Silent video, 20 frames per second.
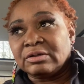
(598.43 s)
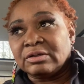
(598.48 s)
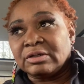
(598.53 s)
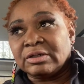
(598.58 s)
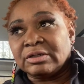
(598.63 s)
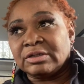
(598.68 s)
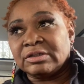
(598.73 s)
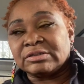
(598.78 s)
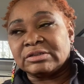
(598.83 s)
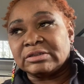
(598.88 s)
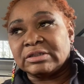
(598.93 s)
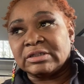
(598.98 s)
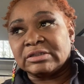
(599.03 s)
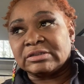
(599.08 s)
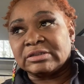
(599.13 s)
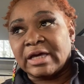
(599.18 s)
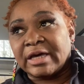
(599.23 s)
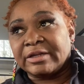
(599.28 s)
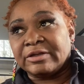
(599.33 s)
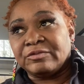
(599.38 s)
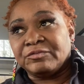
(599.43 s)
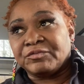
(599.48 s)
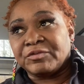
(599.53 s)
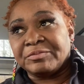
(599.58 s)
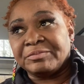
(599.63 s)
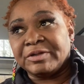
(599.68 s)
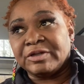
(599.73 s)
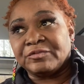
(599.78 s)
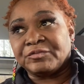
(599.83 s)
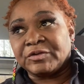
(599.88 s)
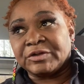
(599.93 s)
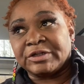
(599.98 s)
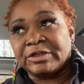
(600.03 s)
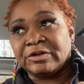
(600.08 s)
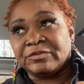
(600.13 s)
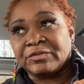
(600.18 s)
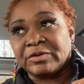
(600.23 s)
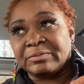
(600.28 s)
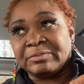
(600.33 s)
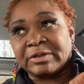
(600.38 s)
And it's not even for me to
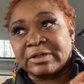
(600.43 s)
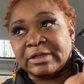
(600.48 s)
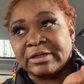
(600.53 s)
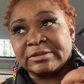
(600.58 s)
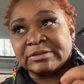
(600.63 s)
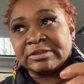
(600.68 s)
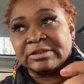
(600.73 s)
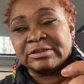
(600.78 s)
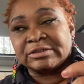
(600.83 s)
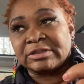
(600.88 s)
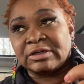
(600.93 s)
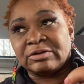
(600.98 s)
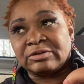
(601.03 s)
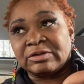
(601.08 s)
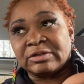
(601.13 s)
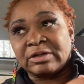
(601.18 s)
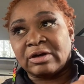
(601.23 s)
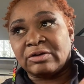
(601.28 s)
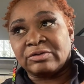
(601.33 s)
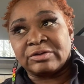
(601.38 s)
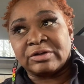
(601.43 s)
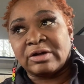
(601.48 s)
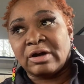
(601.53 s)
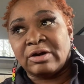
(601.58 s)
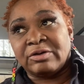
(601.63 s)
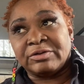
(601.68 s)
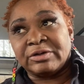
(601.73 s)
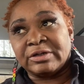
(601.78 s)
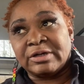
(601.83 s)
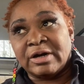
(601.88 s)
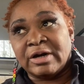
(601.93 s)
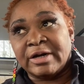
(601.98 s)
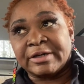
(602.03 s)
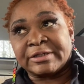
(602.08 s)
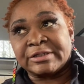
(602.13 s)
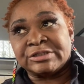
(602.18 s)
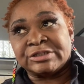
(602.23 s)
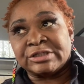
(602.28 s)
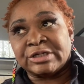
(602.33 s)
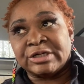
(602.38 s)
forgive her, because it's only God
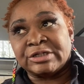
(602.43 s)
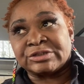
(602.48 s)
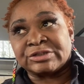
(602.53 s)
can judge